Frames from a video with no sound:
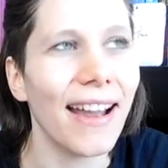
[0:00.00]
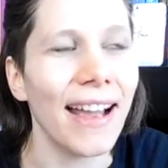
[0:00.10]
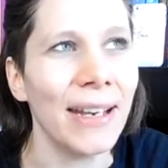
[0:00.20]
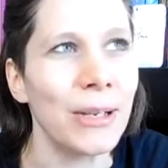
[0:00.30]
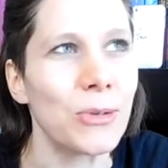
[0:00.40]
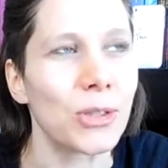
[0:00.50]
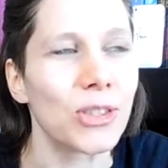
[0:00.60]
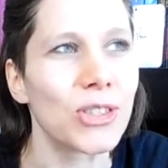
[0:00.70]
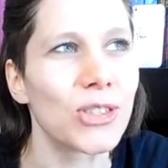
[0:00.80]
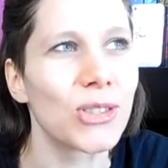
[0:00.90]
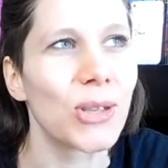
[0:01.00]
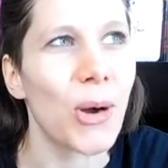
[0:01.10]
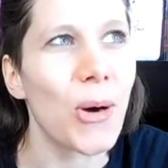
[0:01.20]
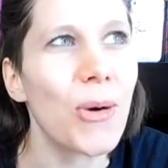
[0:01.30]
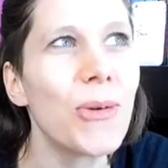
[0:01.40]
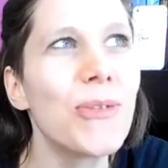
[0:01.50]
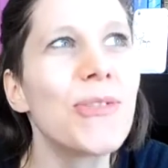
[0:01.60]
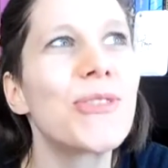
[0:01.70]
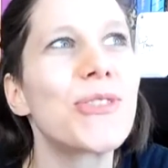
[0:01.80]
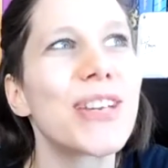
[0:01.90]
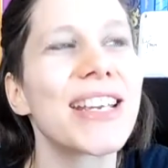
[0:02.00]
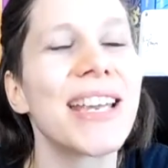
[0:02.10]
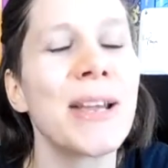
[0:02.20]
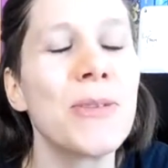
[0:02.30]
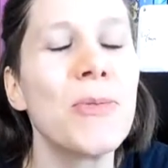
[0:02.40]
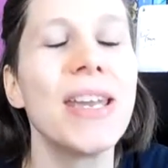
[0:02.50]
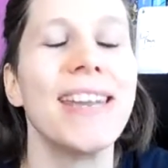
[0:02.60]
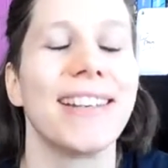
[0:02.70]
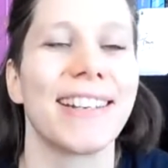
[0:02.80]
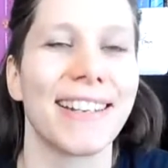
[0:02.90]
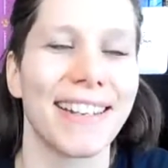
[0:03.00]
and it was so freaking weird.